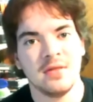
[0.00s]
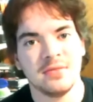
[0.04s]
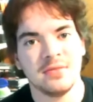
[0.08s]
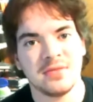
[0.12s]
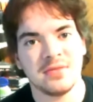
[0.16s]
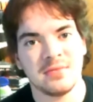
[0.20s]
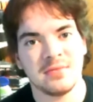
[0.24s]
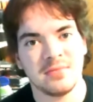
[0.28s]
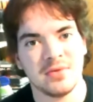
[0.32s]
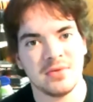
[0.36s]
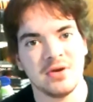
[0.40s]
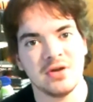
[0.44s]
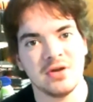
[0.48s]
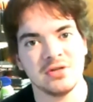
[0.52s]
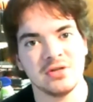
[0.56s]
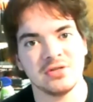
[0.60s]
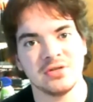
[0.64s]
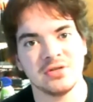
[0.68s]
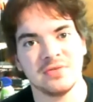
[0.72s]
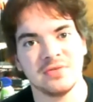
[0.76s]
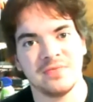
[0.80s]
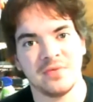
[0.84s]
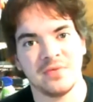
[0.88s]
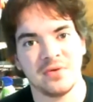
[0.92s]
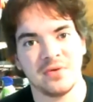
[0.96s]
the
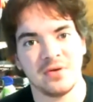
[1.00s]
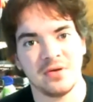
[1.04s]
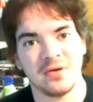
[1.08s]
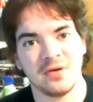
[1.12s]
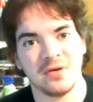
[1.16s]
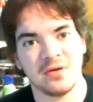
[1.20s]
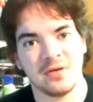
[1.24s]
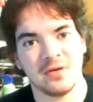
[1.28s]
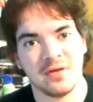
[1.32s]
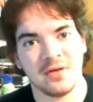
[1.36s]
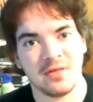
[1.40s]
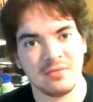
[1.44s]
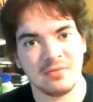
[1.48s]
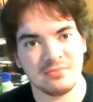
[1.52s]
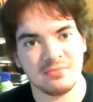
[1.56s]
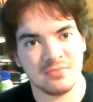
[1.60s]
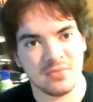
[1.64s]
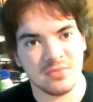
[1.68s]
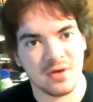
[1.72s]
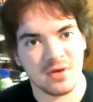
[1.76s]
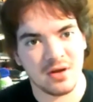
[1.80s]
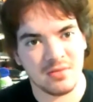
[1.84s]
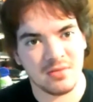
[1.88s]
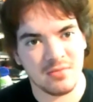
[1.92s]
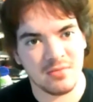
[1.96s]
merger for
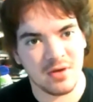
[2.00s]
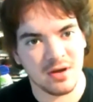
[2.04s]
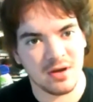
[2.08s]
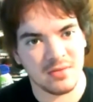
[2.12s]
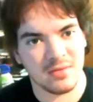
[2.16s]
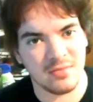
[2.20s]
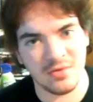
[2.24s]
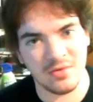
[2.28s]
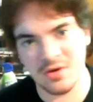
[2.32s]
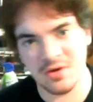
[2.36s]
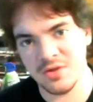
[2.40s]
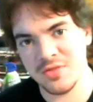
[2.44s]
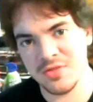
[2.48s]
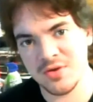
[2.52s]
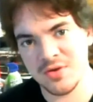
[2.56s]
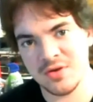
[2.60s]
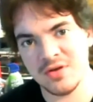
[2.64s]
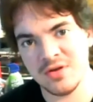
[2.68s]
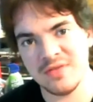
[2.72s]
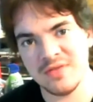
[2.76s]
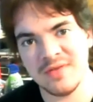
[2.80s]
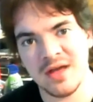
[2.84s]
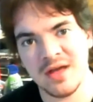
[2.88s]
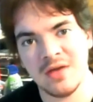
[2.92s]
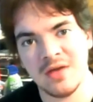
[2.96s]
a more thorough
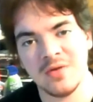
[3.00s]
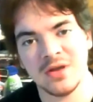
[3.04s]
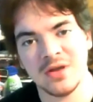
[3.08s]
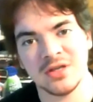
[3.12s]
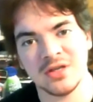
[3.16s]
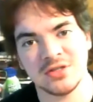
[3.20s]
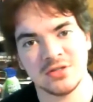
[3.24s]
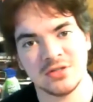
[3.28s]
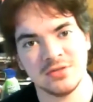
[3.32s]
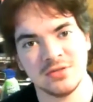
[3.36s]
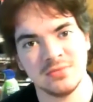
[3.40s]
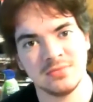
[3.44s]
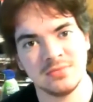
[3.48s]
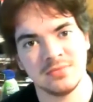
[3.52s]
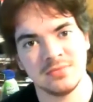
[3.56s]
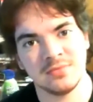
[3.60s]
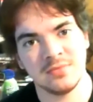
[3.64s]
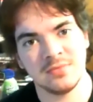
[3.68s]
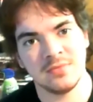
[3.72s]
evaluation,